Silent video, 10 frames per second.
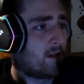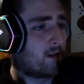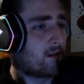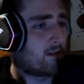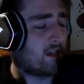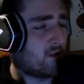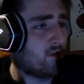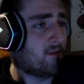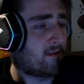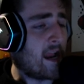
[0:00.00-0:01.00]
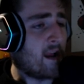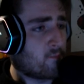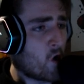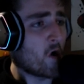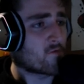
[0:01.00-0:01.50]
that's a good damn
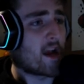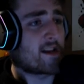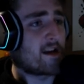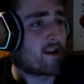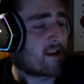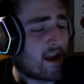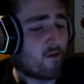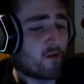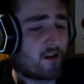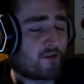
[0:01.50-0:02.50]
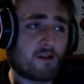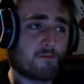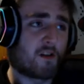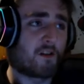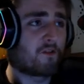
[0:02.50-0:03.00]
point right there. I can't really say
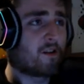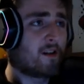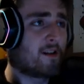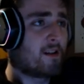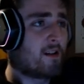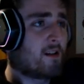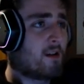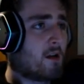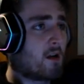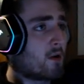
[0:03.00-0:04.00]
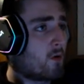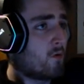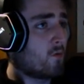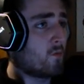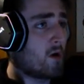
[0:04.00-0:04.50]
much.
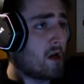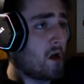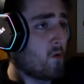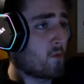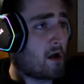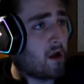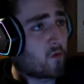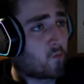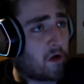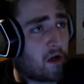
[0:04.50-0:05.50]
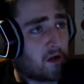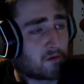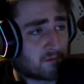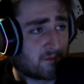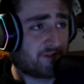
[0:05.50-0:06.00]
Well, well, well,
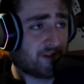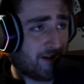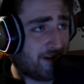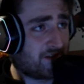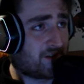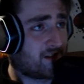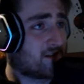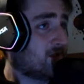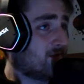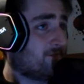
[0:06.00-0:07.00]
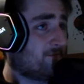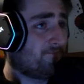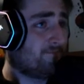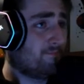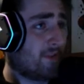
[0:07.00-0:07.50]
John's here.
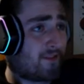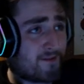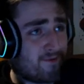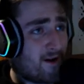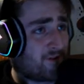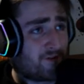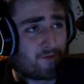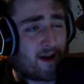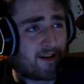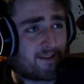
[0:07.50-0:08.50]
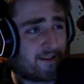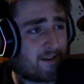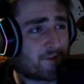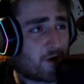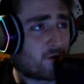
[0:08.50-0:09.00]
Mr. Punctuality,
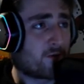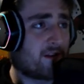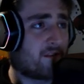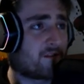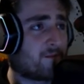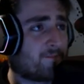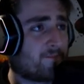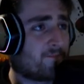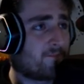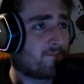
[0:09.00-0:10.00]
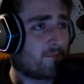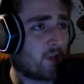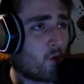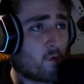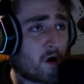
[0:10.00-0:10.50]
as always.
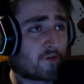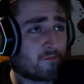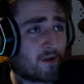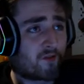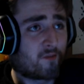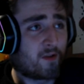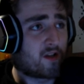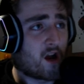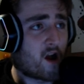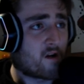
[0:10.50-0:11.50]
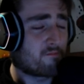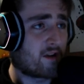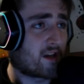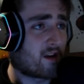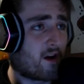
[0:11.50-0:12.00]
Your watch must have been carved by
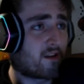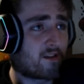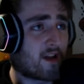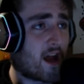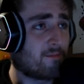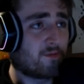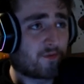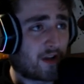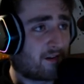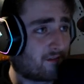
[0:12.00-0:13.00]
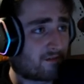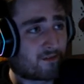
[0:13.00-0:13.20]
the god of time himself.